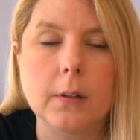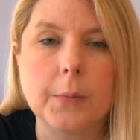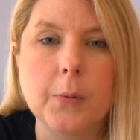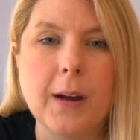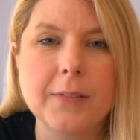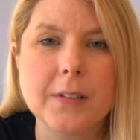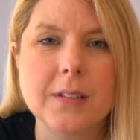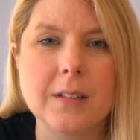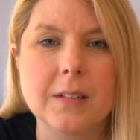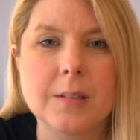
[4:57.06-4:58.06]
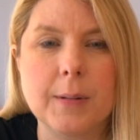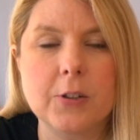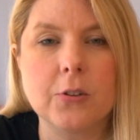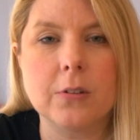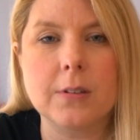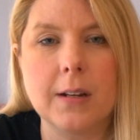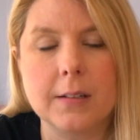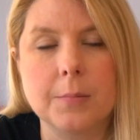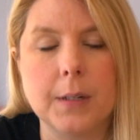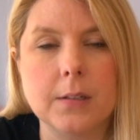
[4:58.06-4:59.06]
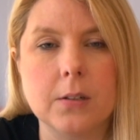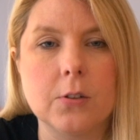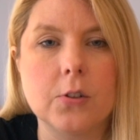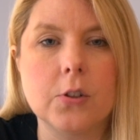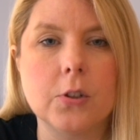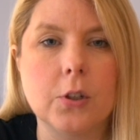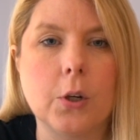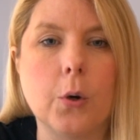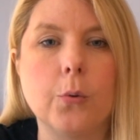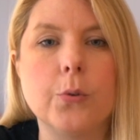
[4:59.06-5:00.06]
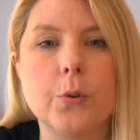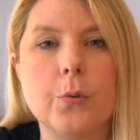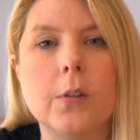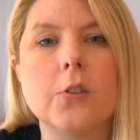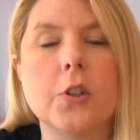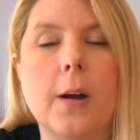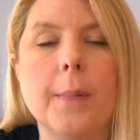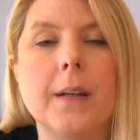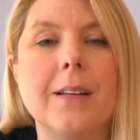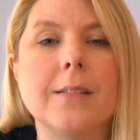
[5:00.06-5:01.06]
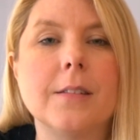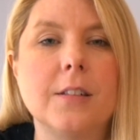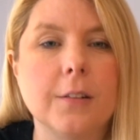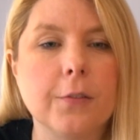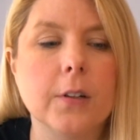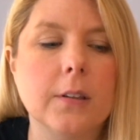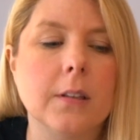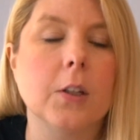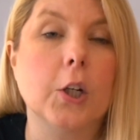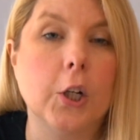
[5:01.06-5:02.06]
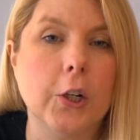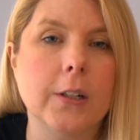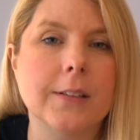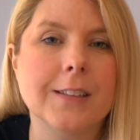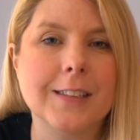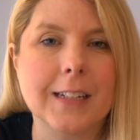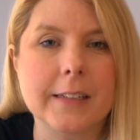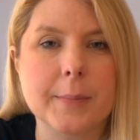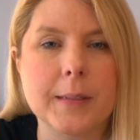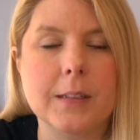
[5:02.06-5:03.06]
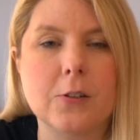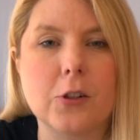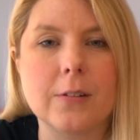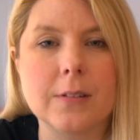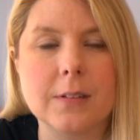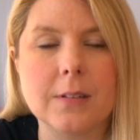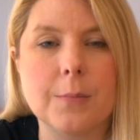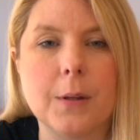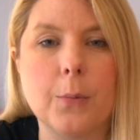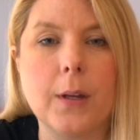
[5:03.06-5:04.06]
you have to send a special text message to go do this shopping. It's different than the current text messaging system that we